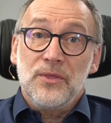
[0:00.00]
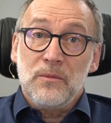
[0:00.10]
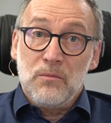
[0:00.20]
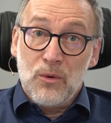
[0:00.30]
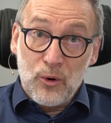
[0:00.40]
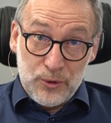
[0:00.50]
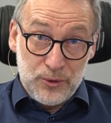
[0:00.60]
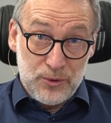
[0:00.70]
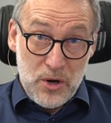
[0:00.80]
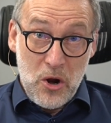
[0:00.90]
The more
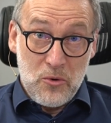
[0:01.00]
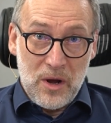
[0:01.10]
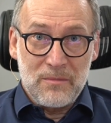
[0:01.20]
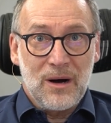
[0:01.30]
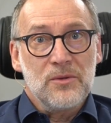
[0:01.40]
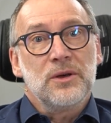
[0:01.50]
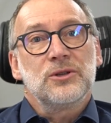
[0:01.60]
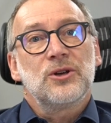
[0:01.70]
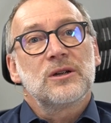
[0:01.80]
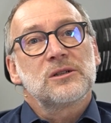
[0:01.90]
you know about the
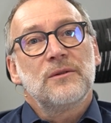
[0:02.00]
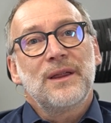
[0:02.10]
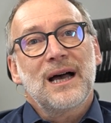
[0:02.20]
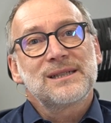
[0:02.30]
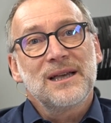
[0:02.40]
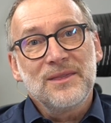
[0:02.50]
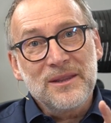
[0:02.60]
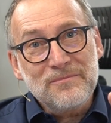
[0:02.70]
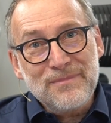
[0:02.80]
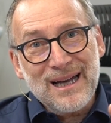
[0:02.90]
internals of DAX,
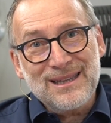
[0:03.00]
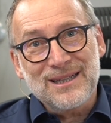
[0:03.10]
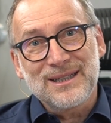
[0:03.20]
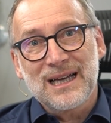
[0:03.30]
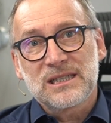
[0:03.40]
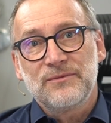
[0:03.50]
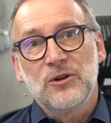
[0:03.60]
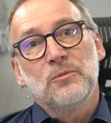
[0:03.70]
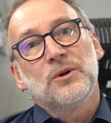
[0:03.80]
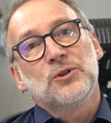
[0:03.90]
the better DAX
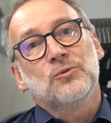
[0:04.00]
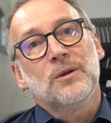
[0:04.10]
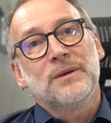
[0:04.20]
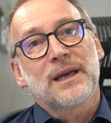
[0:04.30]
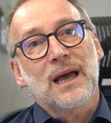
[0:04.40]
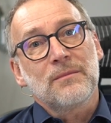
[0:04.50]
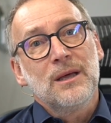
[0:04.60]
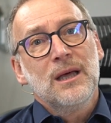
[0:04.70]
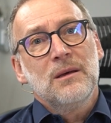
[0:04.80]
developer you will become,